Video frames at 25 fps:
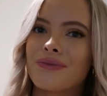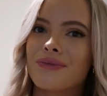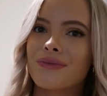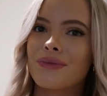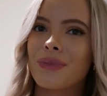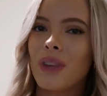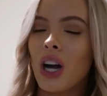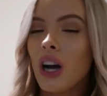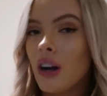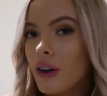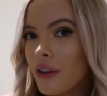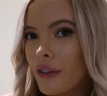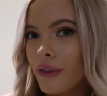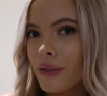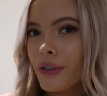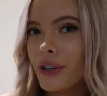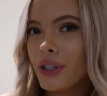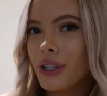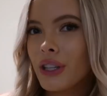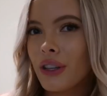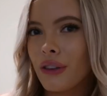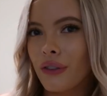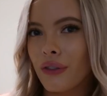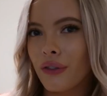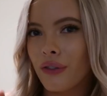not
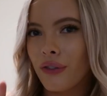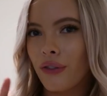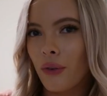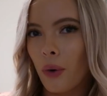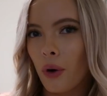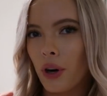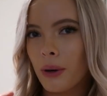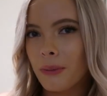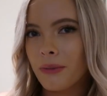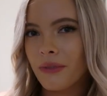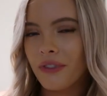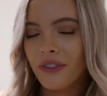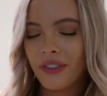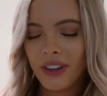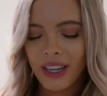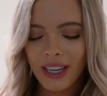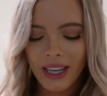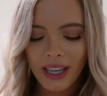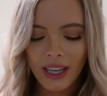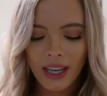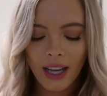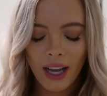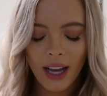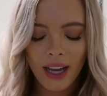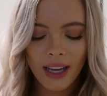really form
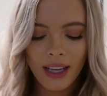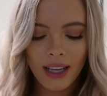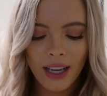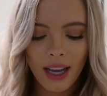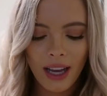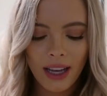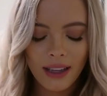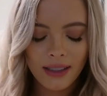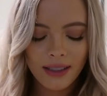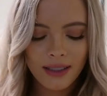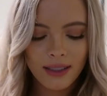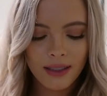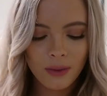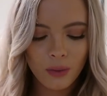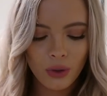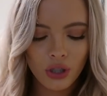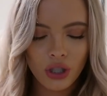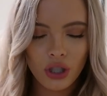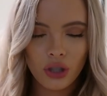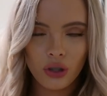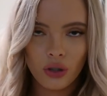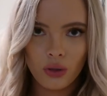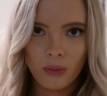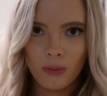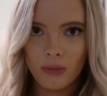fitting, I guess,
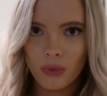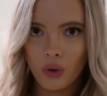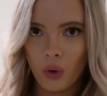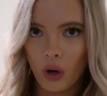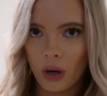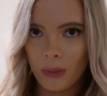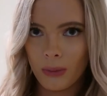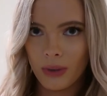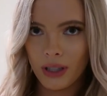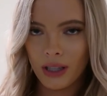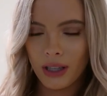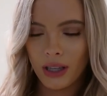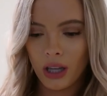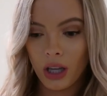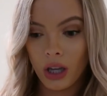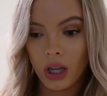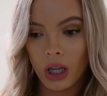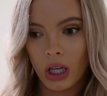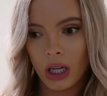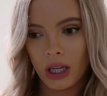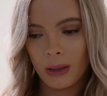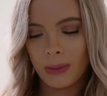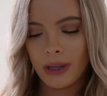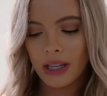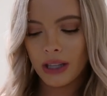which normally a
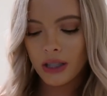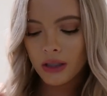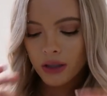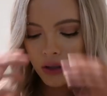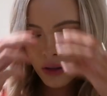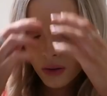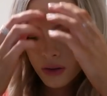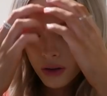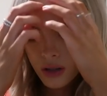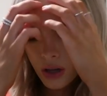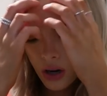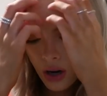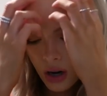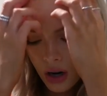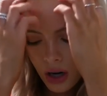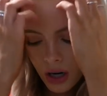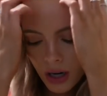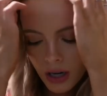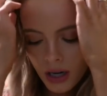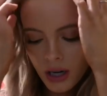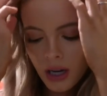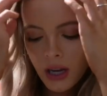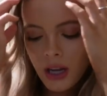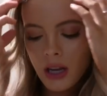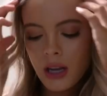lot of bathing suits
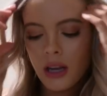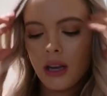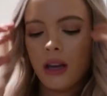are,